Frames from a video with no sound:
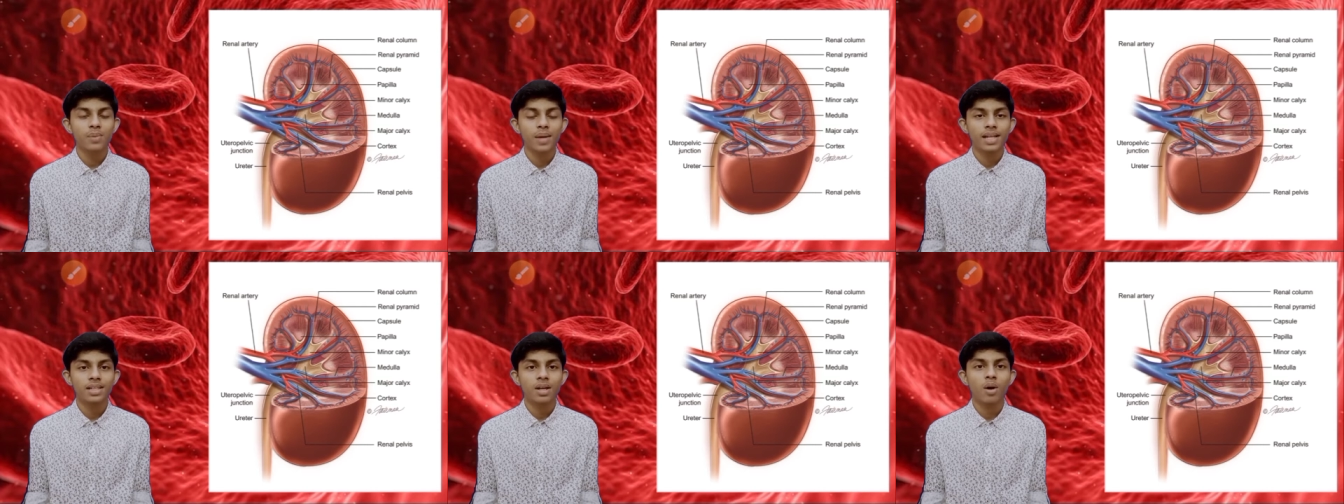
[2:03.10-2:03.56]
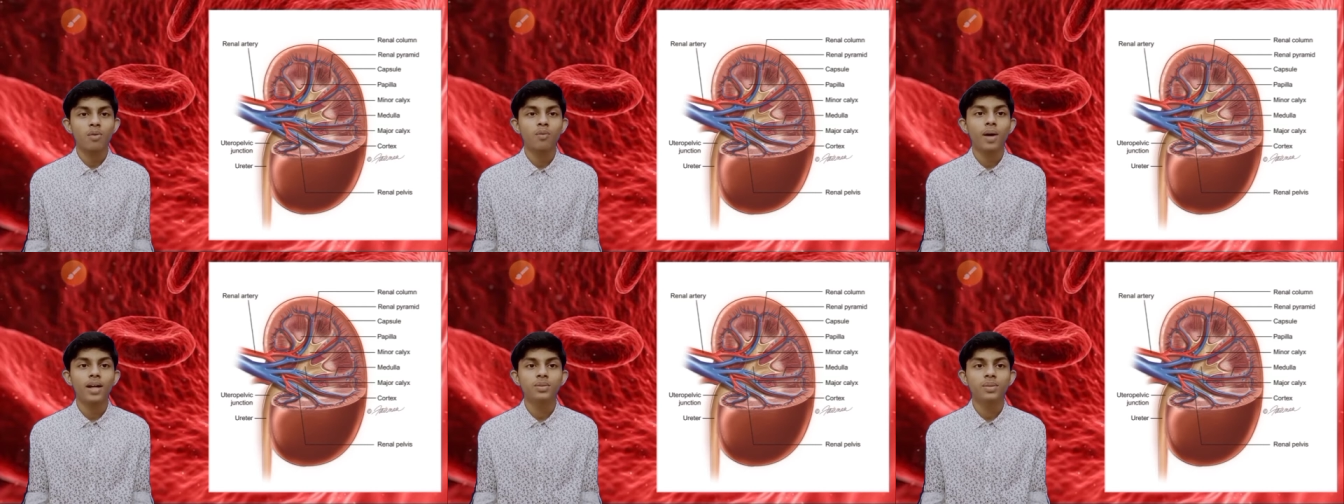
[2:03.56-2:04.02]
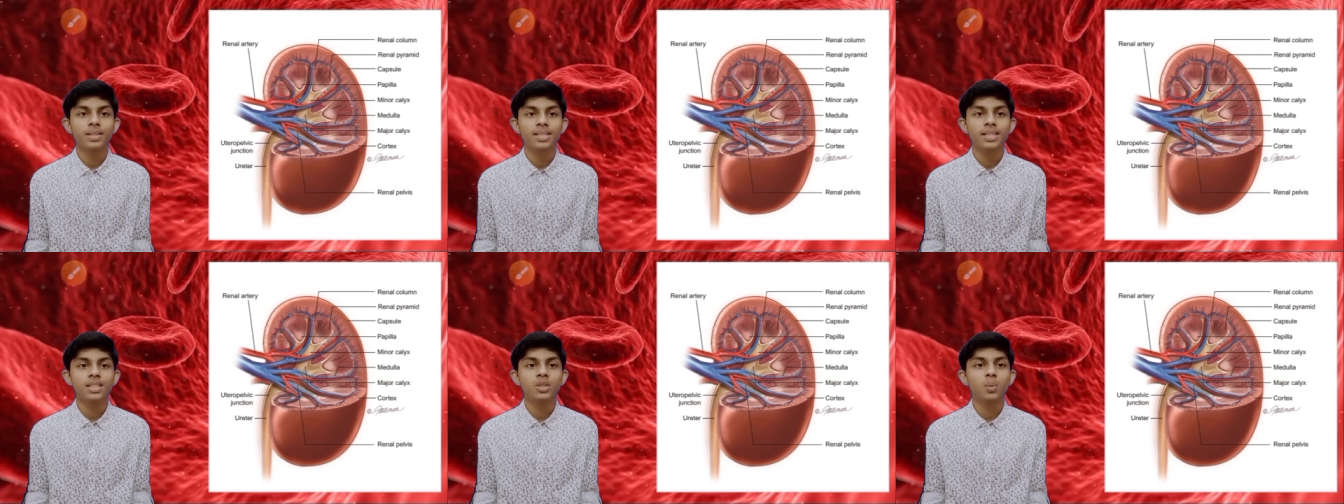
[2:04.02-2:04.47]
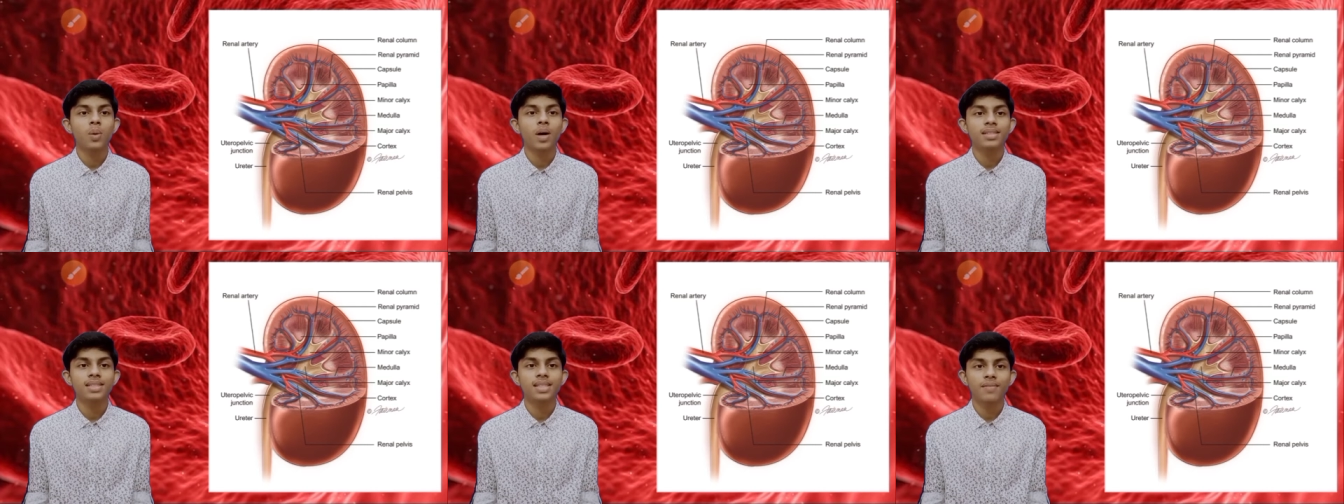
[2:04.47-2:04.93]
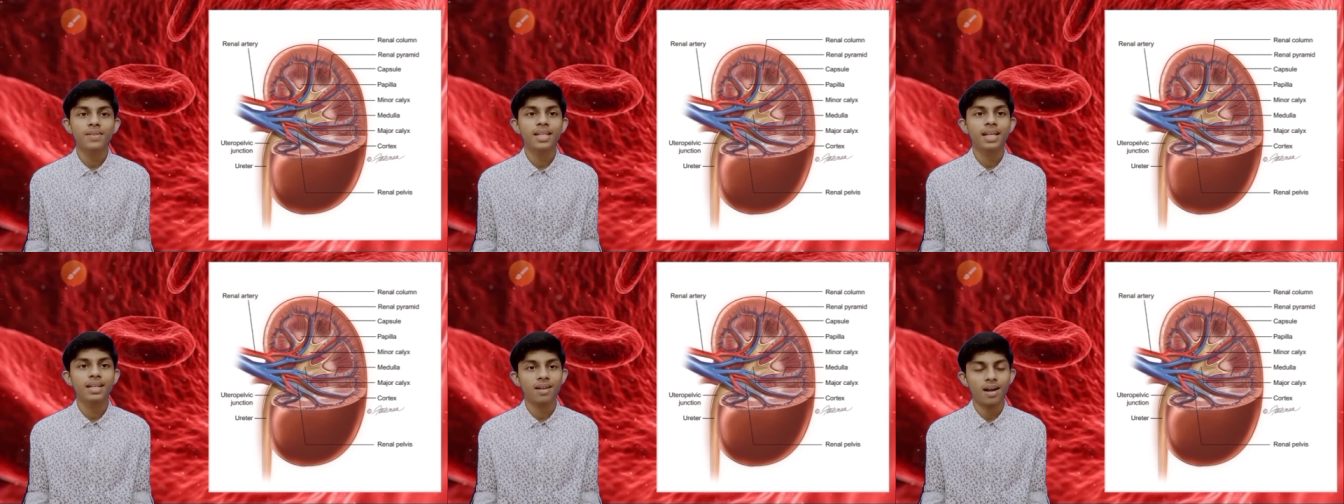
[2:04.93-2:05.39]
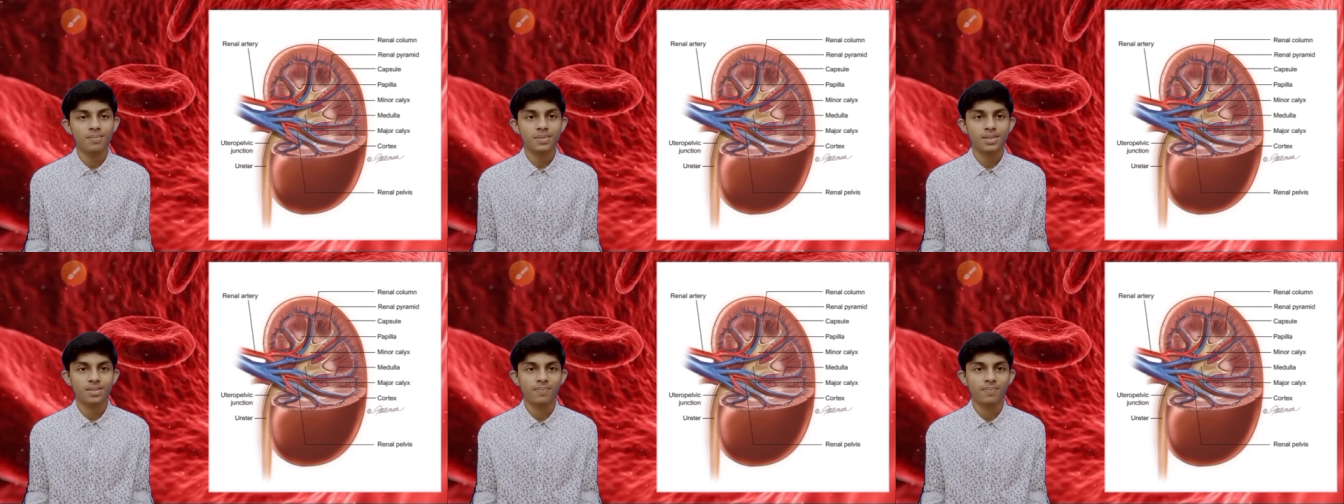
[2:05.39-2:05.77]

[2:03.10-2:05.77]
weight of 120 to 170 grams.